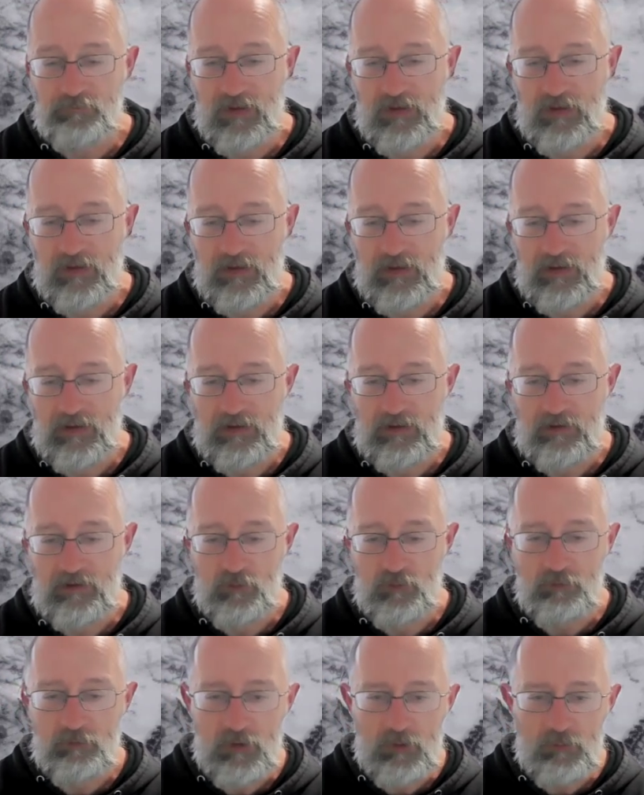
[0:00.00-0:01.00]
And if
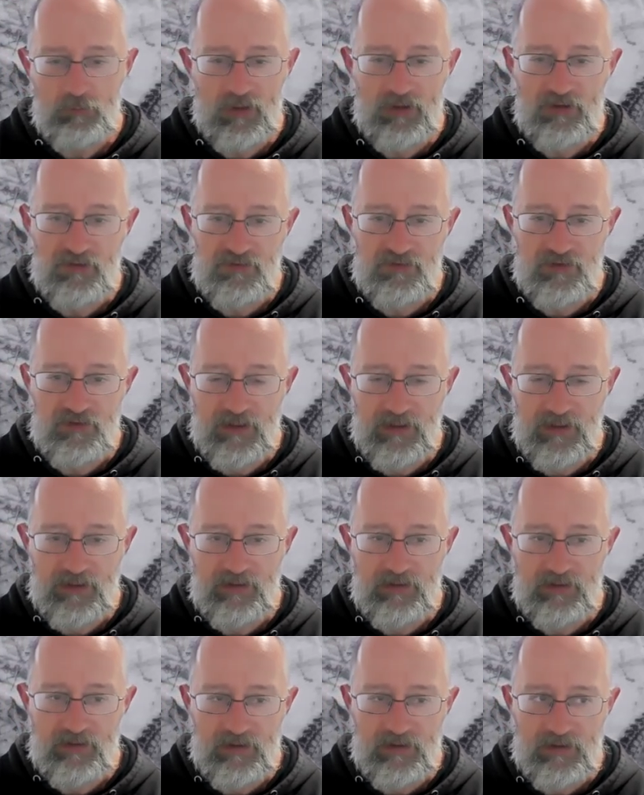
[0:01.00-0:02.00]
you really want to
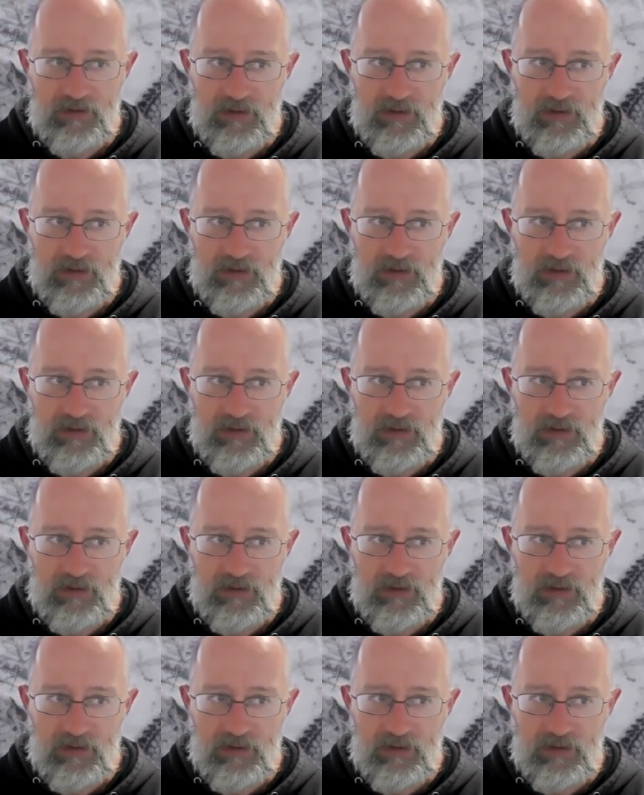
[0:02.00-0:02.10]
understand